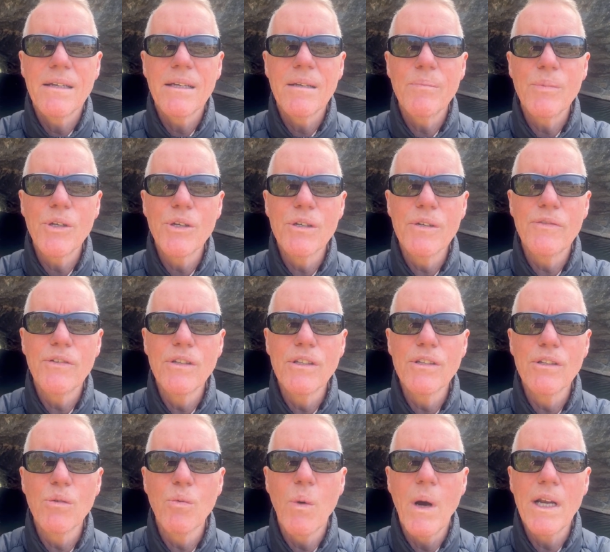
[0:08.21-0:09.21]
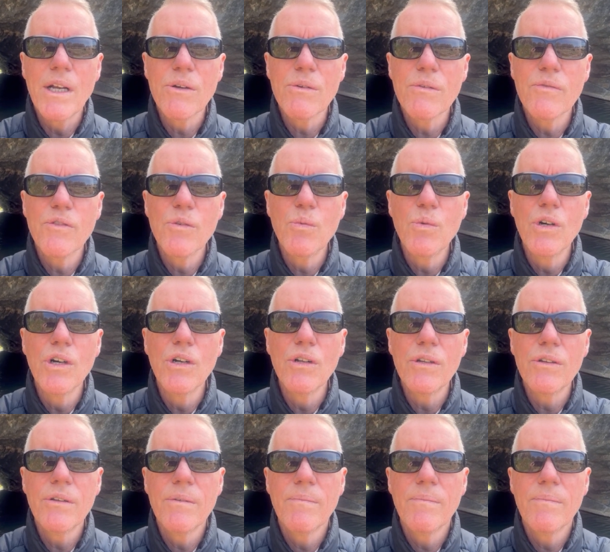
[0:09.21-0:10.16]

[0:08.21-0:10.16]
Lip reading: a beautiful little wonder of the world.